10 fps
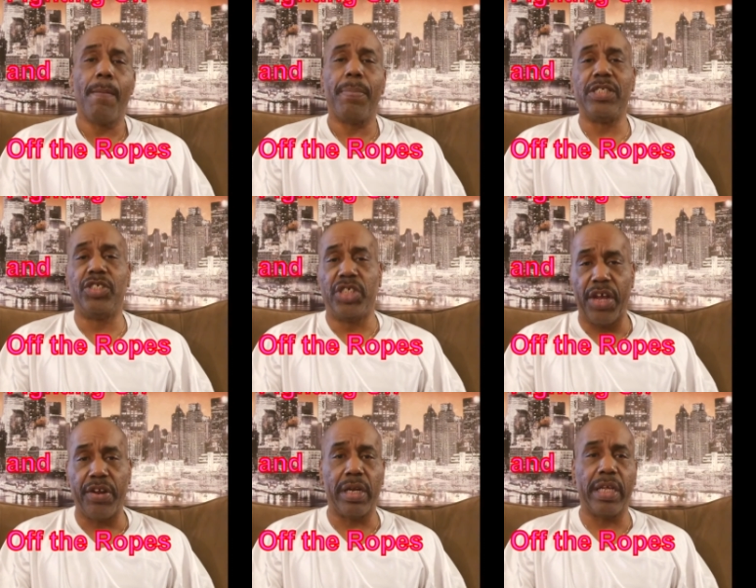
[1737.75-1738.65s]
But
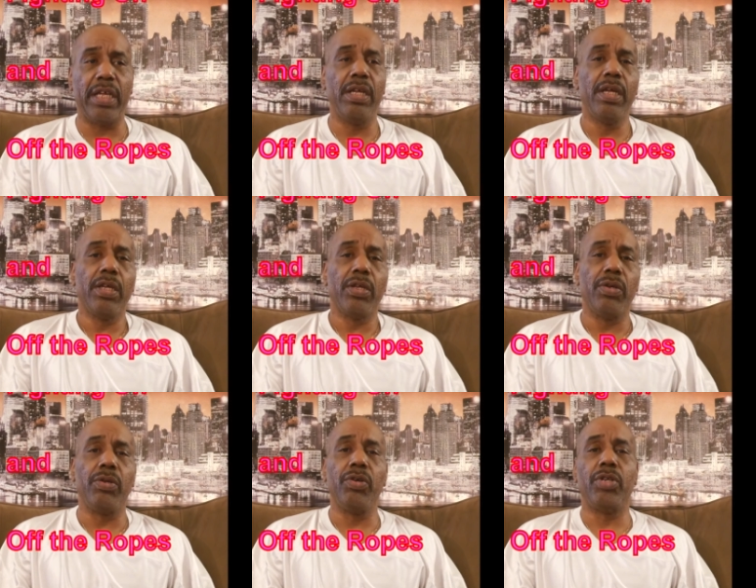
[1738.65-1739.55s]
generally,
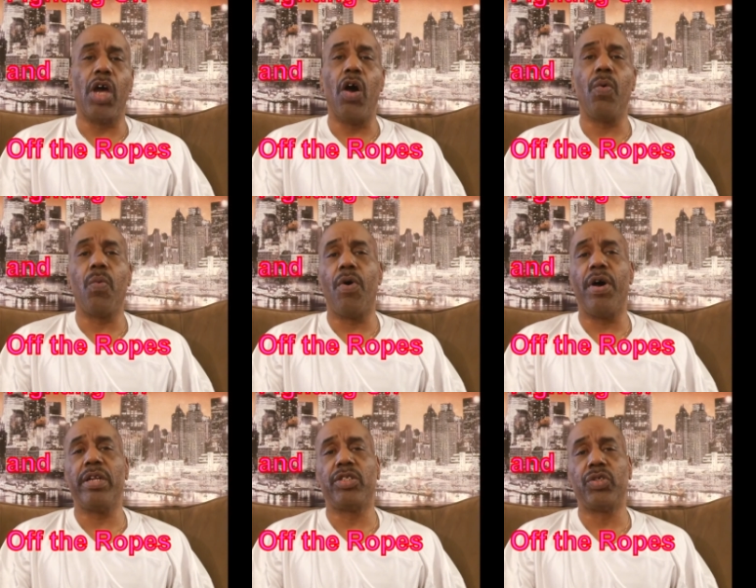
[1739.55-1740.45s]
you don't
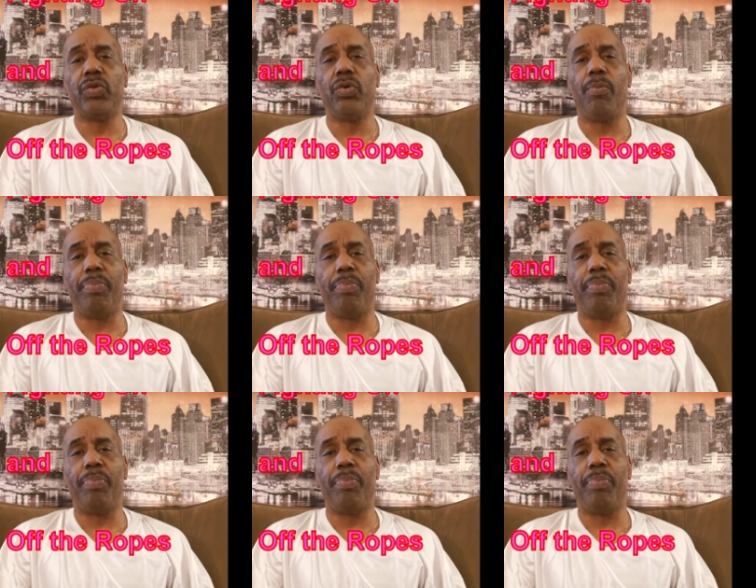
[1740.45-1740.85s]
want to